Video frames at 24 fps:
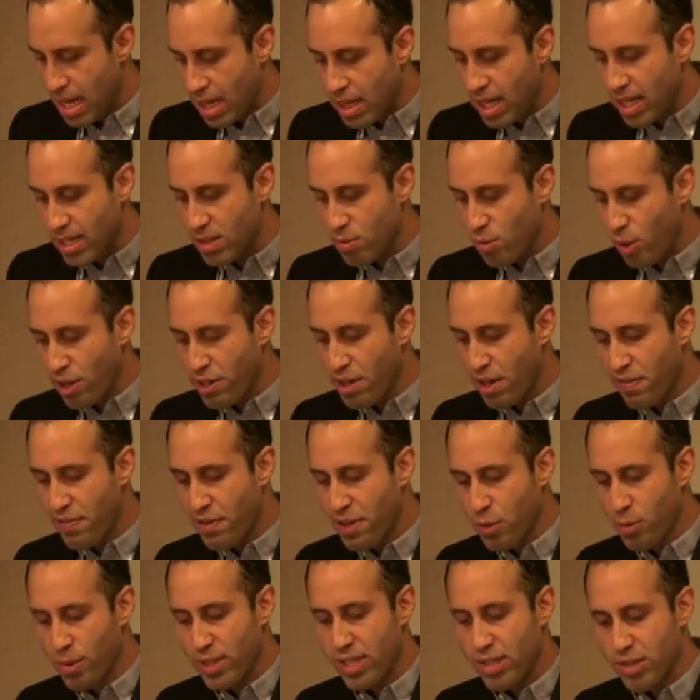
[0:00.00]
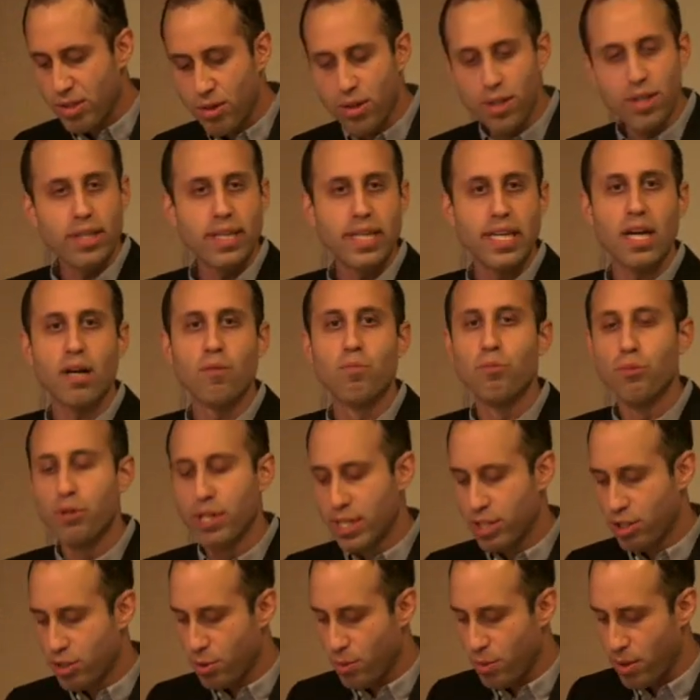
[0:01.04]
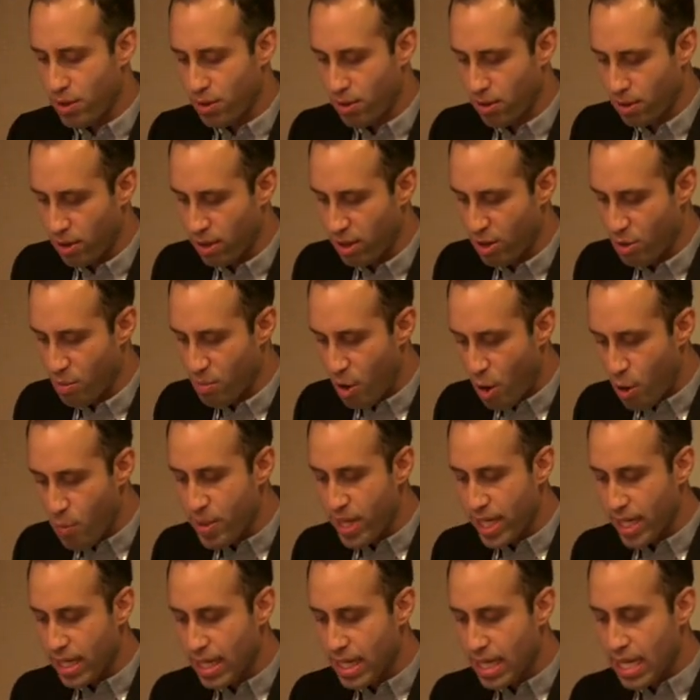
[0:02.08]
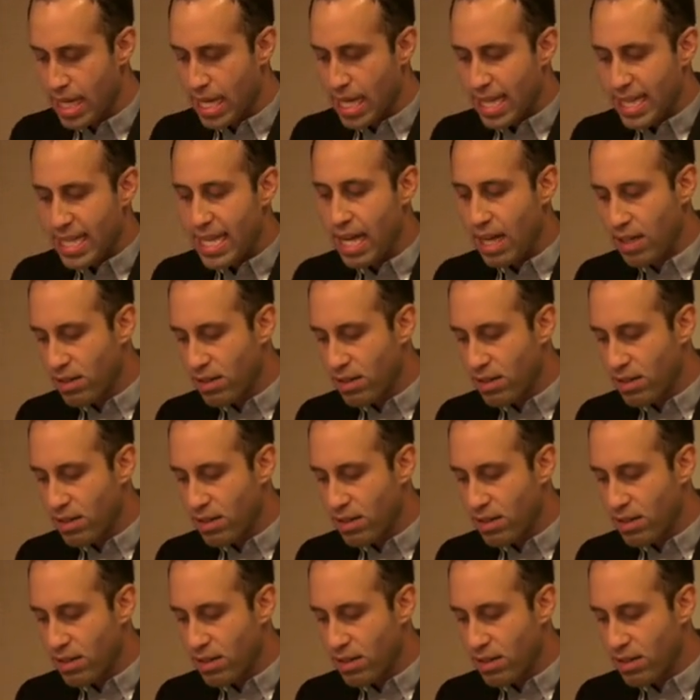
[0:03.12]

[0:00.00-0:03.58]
Thus, while Yafil was certainly a bridge to an earlier moment, the